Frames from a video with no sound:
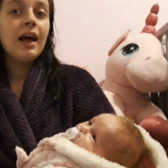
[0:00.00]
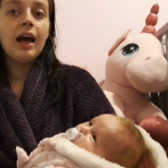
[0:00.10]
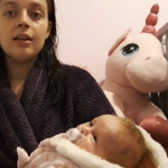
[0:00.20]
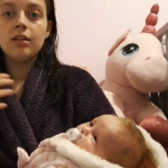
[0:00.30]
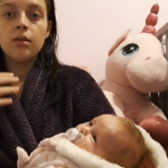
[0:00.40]

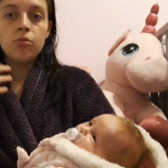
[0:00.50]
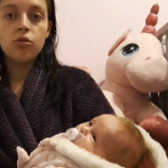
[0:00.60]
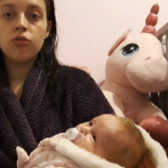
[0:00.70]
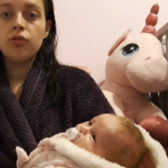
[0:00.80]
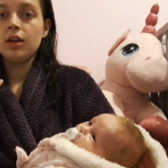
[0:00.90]
and she was
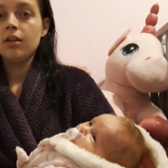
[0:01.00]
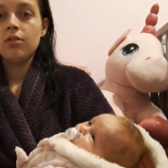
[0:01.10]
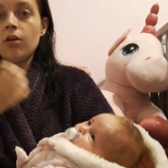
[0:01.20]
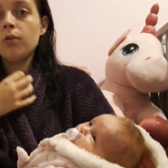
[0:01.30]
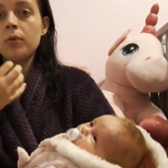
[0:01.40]
just drinking
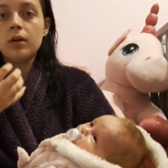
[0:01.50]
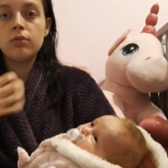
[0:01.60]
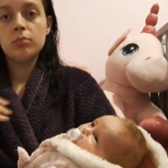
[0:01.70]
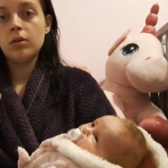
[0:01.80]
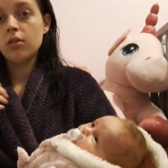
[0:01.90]
so quick
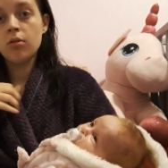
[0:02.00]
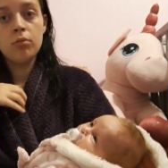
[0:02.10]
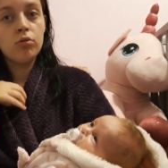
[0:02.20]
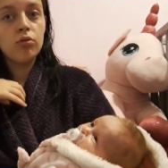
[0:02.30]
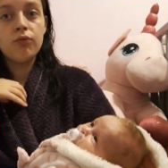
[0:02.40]
from that she
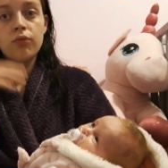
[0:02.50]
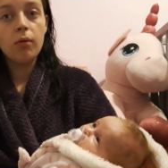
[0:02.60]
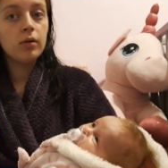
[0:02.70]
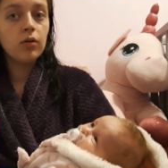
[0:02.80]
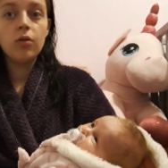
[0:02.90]
was just
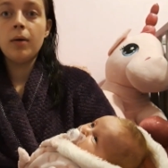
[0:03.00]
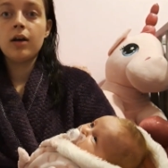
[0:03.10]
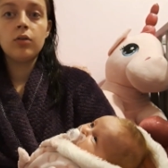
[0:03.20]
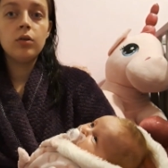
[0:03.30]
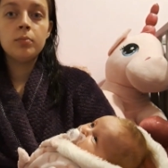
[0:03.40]
throwing it all
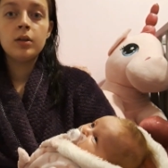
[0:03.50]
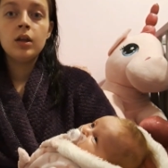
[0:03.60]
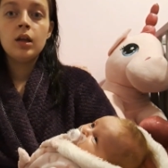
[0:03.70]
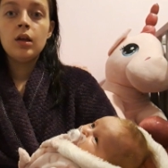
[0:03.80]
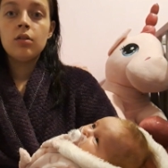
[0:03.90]
back up.
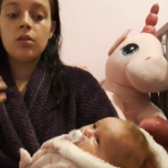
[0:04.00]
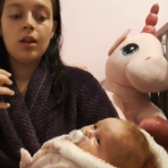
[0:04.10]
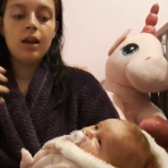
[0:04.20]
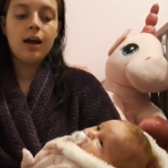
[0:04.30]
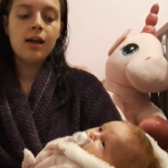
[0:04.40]
So
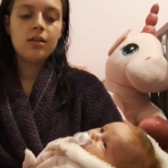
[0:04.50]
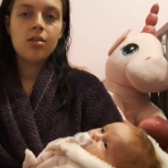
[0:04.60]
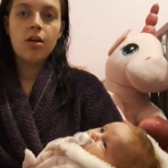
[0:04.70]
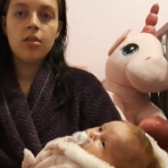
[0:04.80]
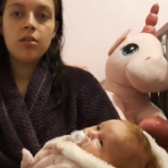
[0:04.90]
then I had to
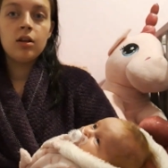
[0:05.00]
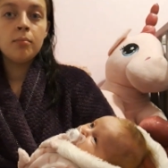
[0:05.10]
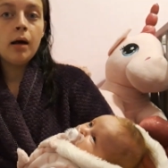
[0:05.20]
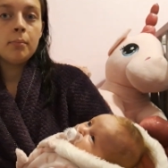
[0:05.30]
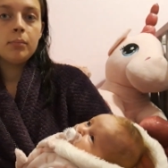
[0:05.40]
change to the
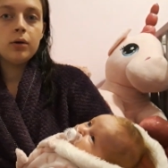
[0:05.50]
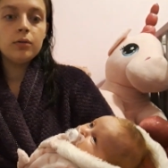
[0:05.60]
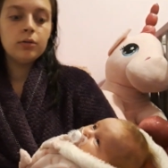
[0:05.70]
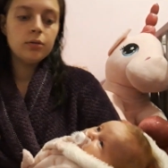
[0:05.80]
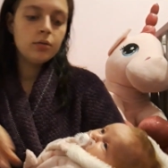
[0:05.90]
MAM
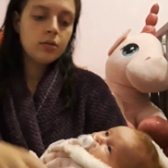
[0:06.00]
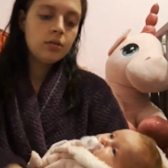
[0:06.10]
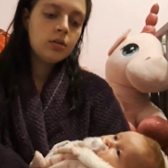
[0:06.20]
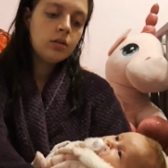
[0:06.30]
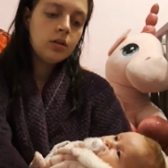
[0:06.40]

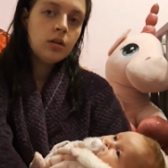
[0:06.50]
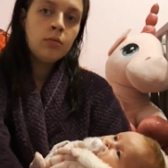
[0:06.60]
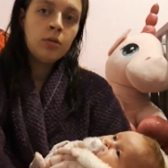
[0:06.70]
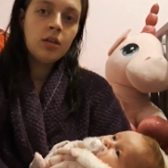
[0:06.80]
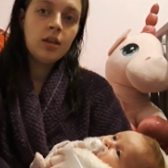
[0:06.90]
bottles,
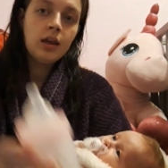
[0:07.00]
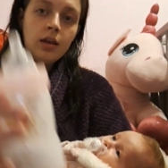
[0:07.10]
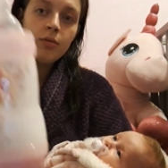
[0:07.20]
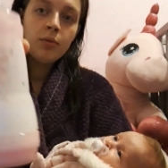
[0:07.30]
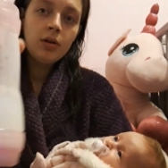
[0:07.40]
which are
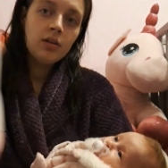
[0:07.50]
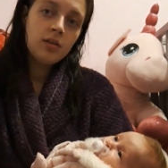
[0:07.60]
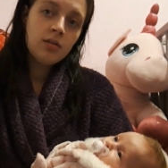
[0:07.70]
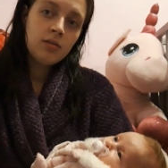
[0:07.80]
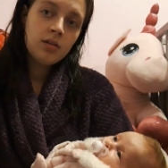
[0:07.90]
these
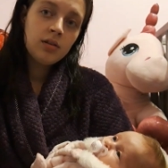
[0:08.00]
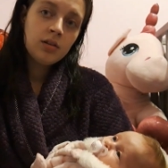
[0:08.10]
ones,